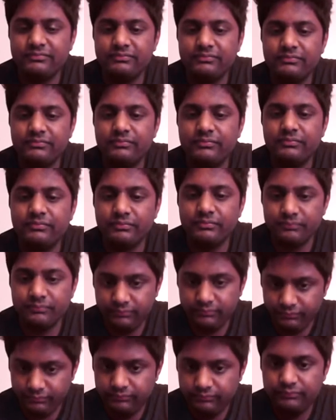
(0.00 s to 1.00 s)

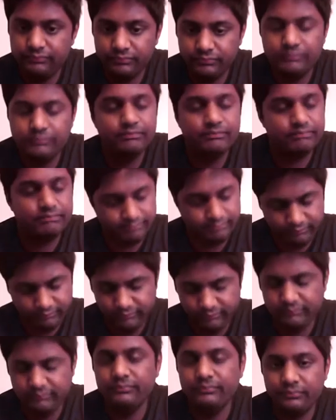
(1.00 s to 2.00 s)

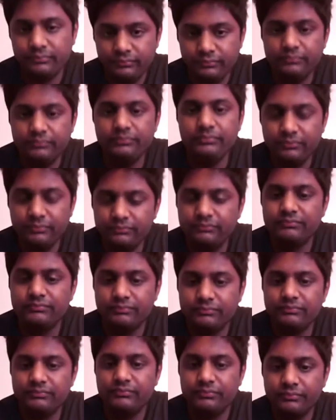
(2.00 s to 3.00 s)

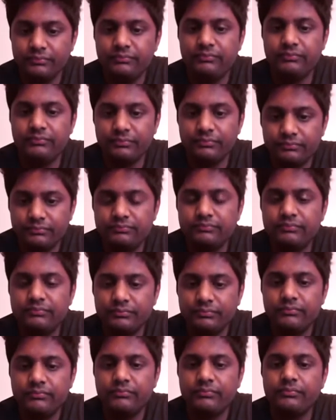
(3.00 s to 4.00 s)

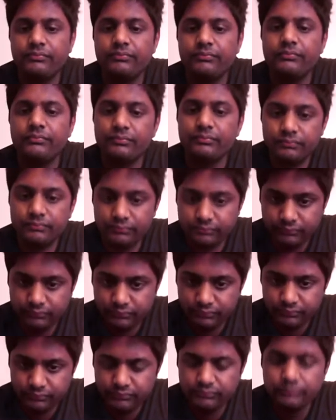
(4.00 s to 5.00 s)

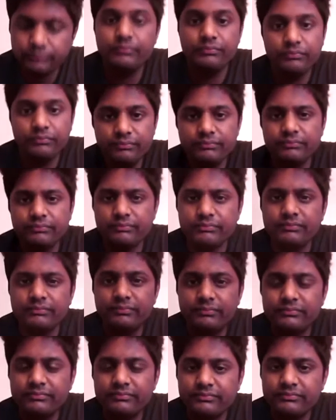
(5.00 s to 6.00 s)

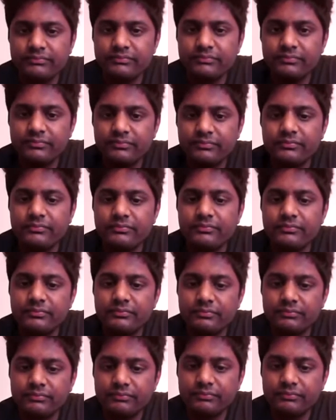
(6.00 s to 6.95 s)
This person isn't speaking.